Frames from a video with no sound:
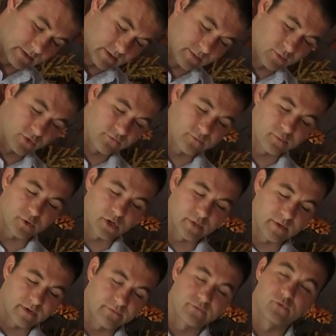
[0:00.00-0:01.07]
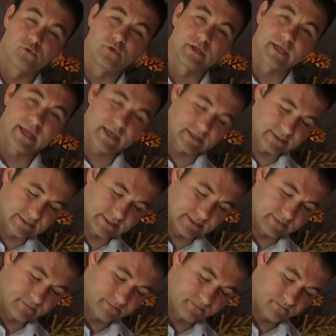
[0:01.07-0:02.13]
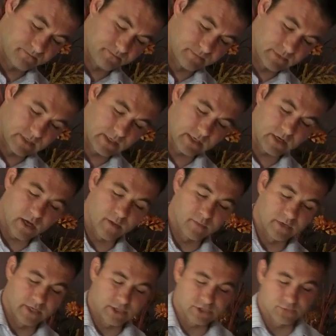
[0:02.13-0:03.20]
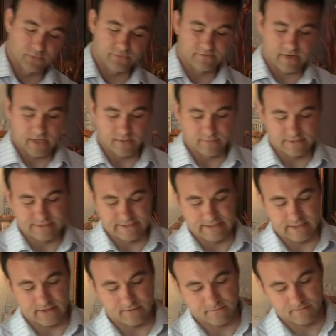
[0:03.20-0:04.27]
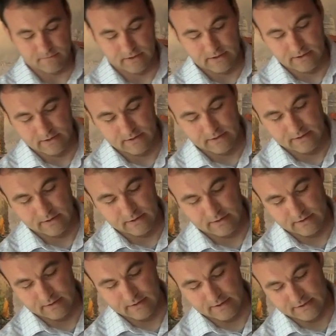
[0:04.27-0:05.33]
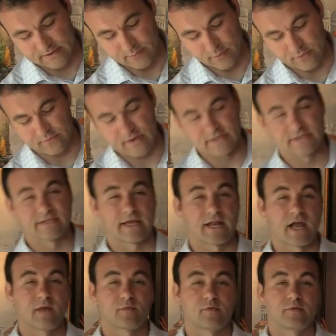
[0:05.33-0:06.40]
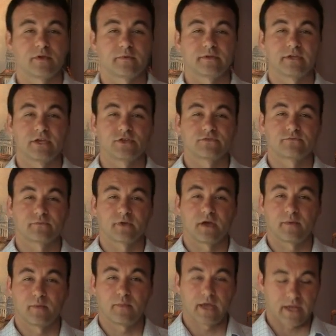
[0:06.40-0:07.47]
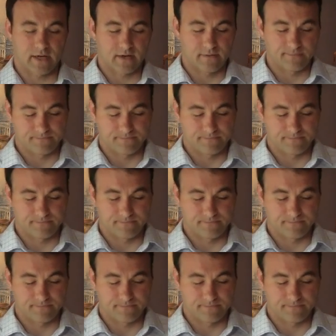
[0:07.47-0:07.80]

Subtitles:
The beautiful part about ferulic acid, in combination with vitamin C, is it prevents that hyperpigmentation from coming back.